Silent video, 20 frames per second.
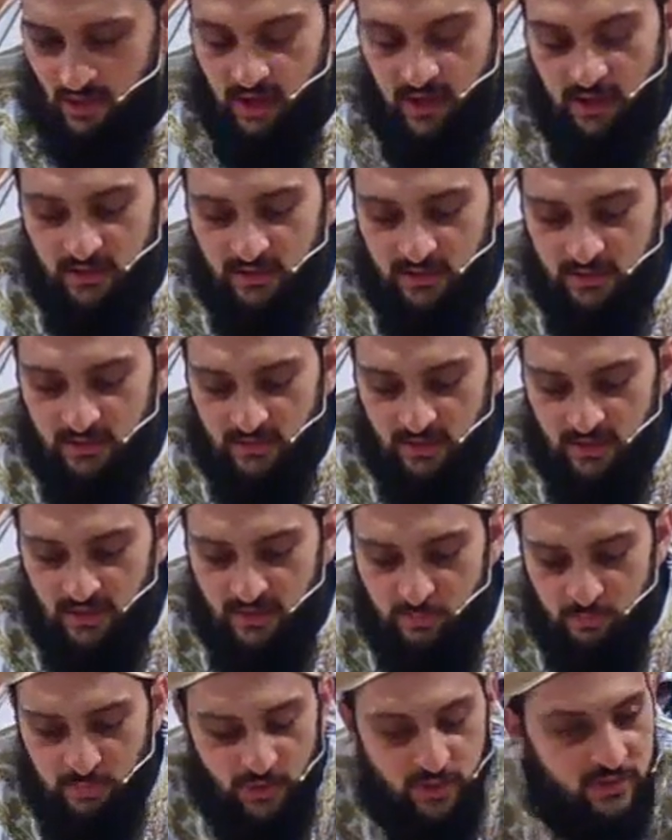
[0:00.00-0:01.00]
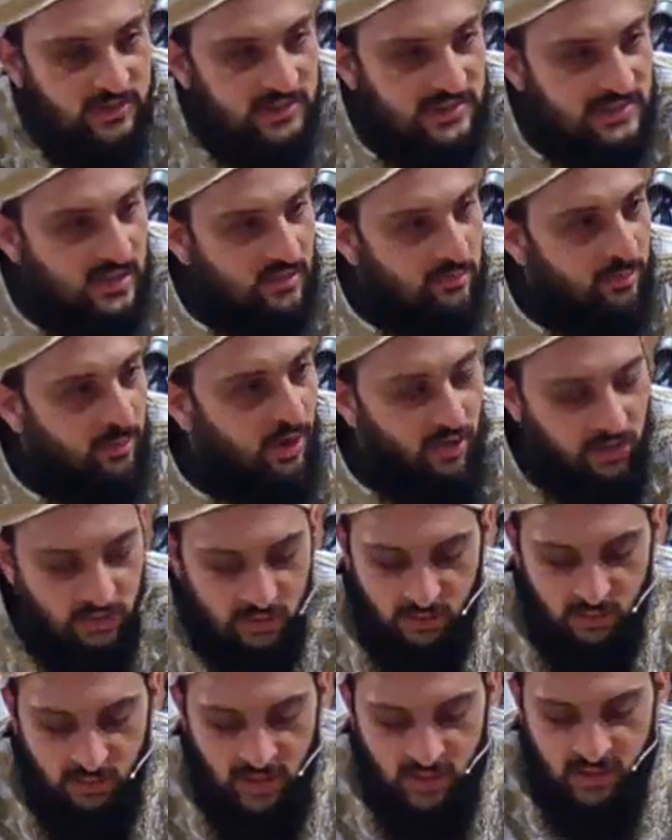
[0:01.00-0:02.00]
and he put St. Paul
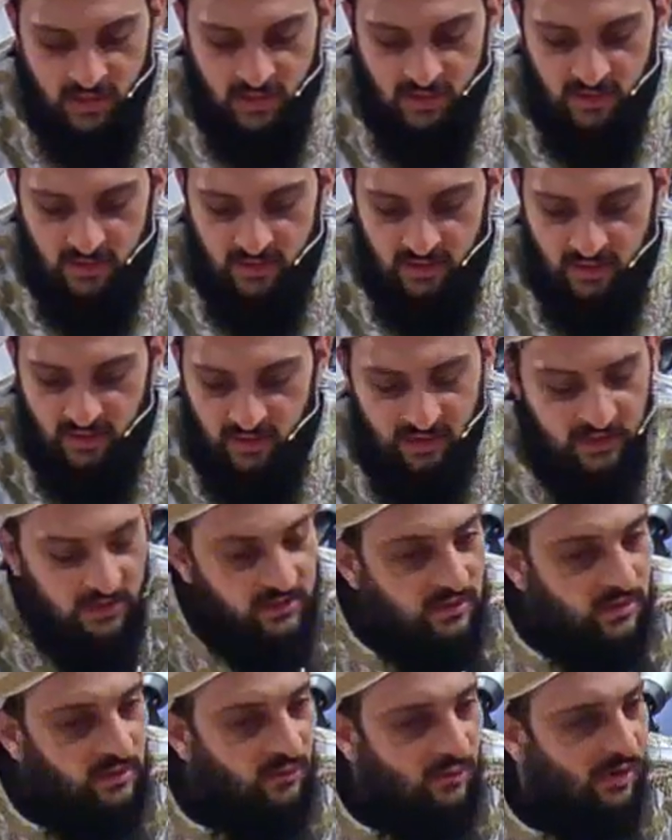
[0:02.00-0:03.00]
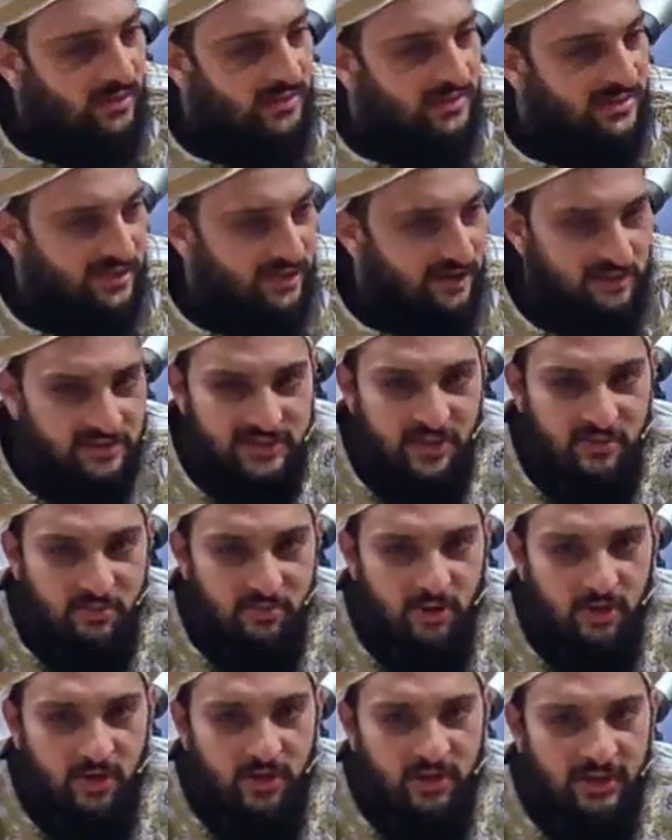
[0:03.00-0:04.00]
away, and he didn't want to hear
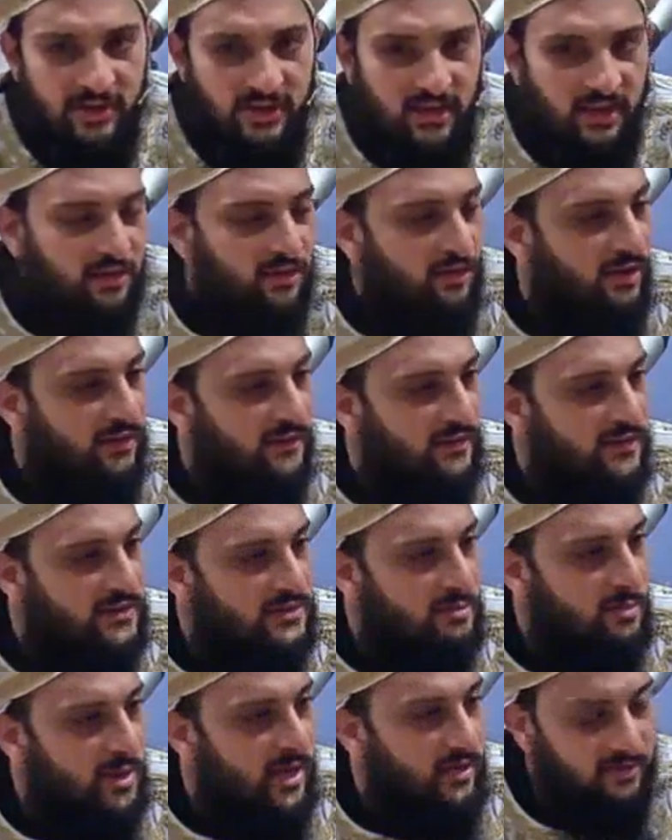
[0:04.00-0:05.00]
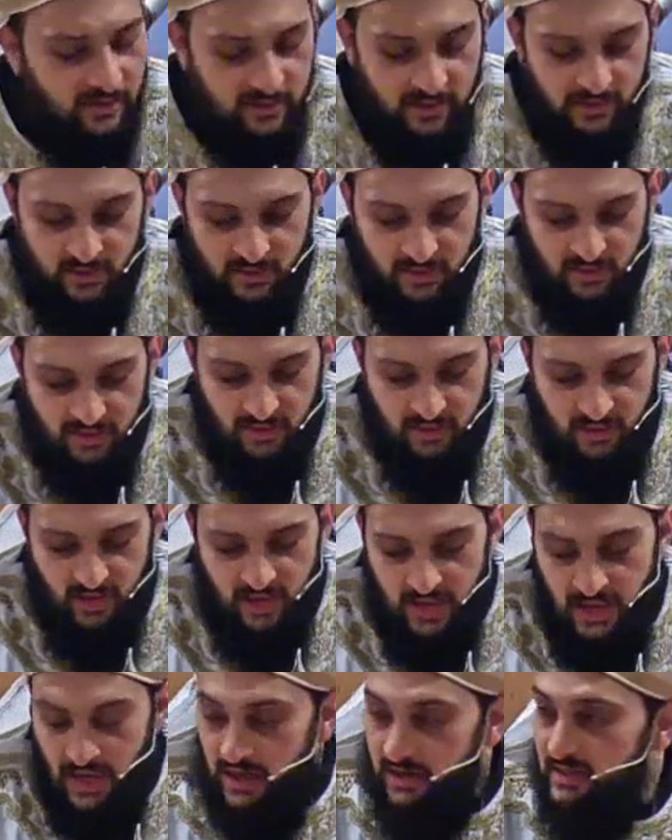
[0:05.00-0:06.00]
St. Paul again on this matter.
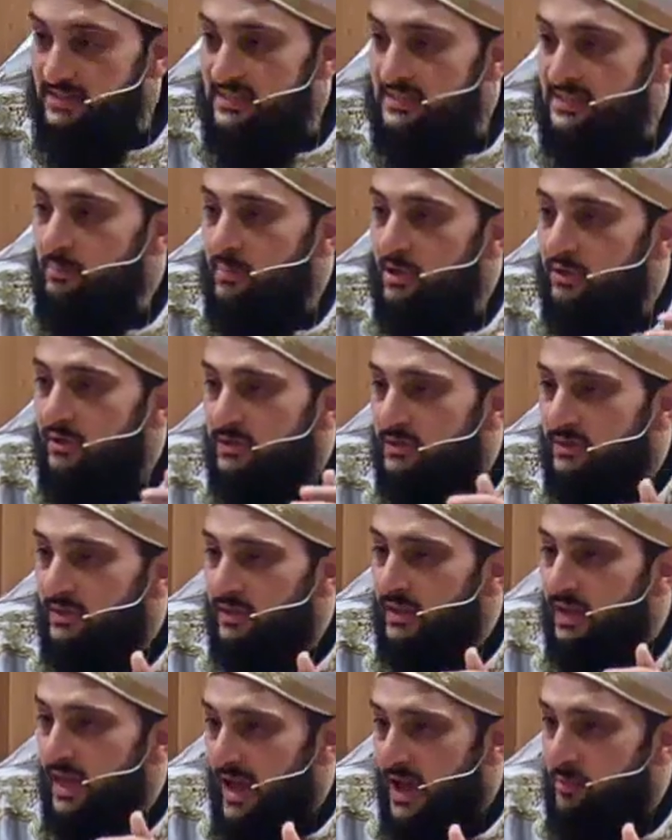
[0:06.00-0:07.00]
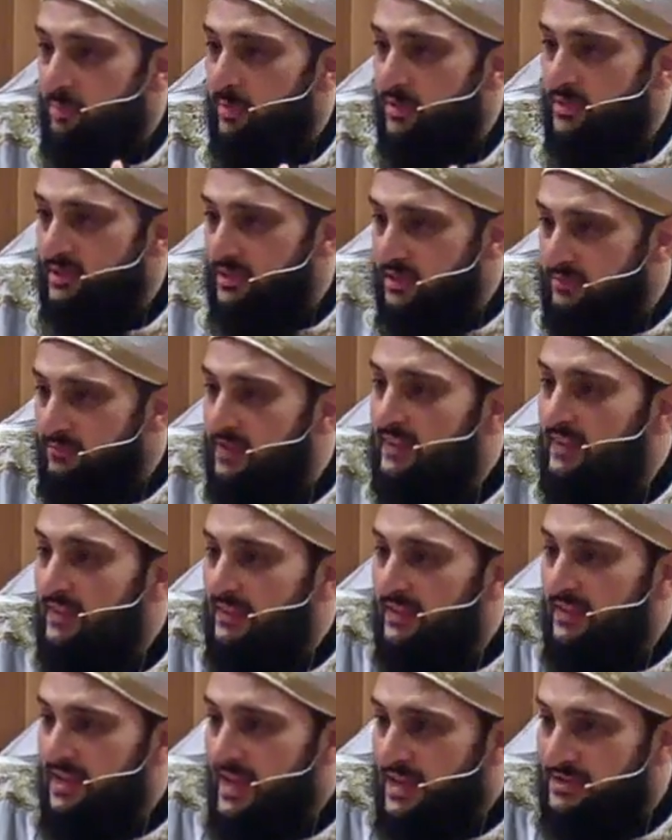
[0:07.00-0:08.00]
And a similar thing happened even
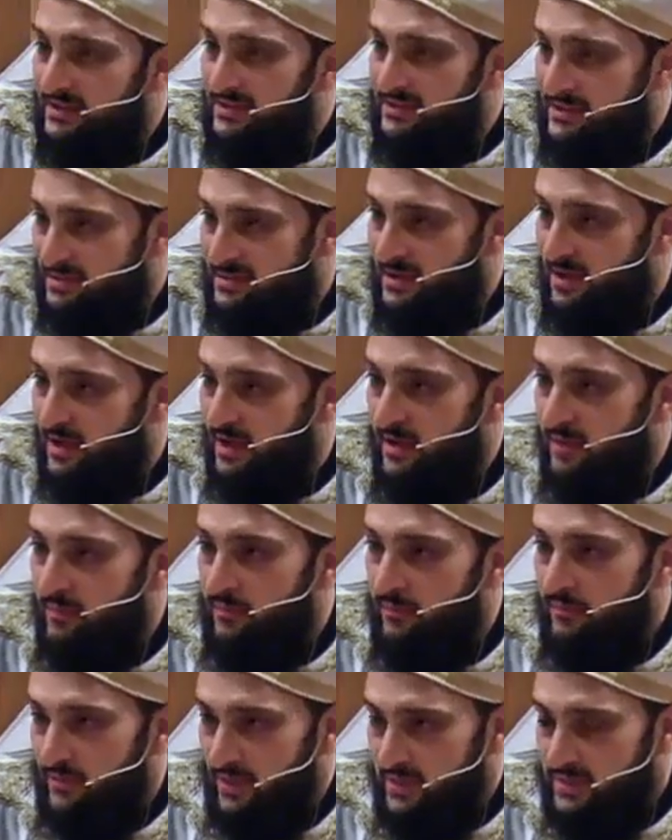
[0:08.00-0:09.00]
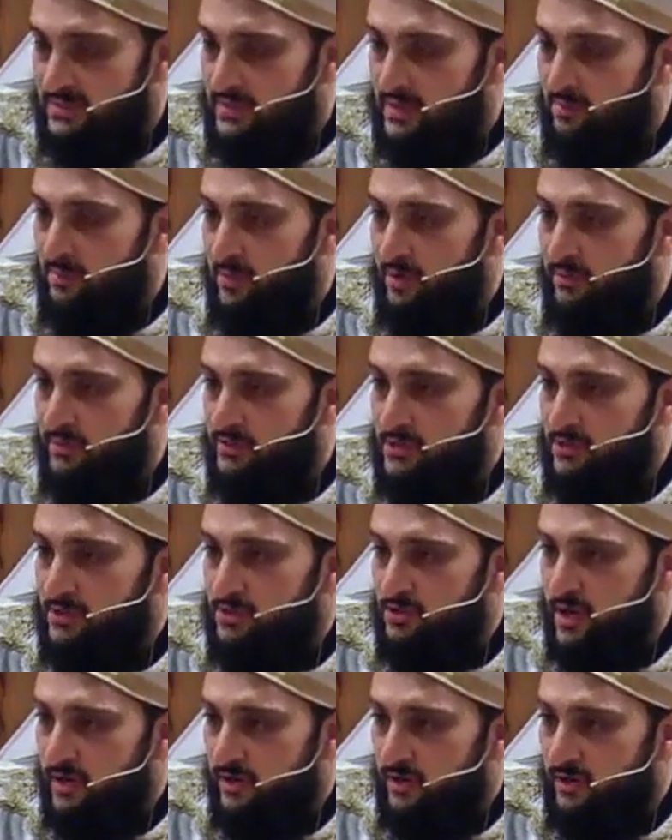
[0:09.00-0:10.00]
the next time, like St. Paul was on
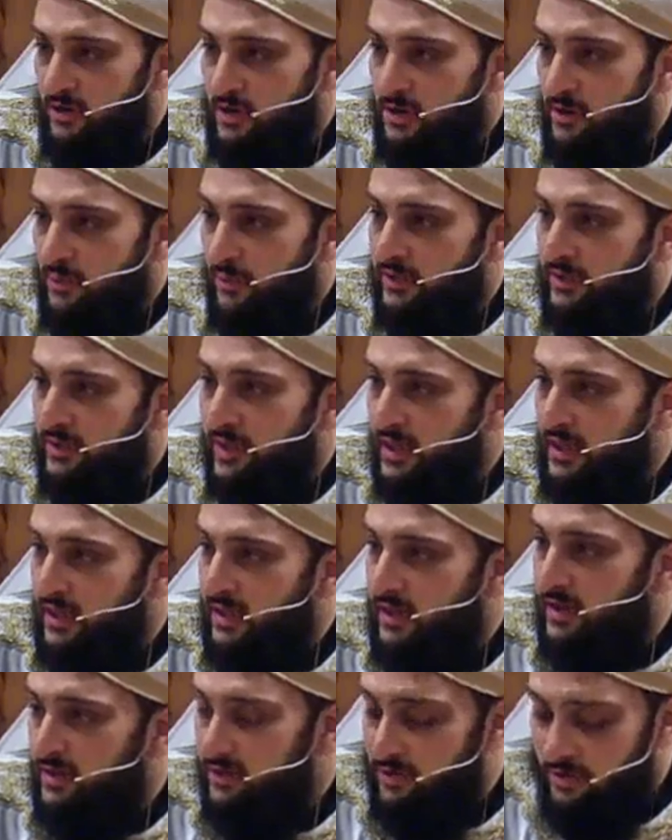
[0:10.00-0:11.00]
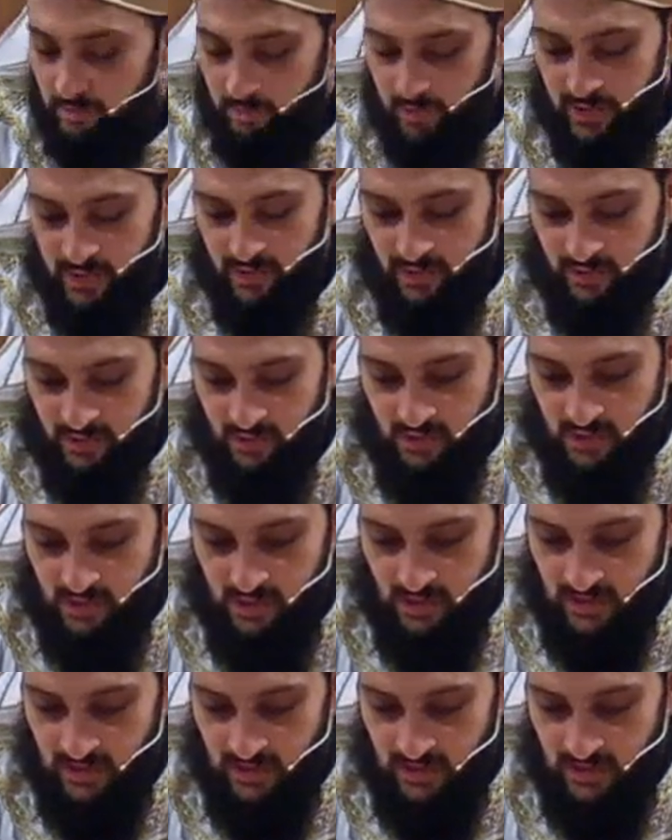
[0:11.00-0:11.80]
trial with King Agrippa.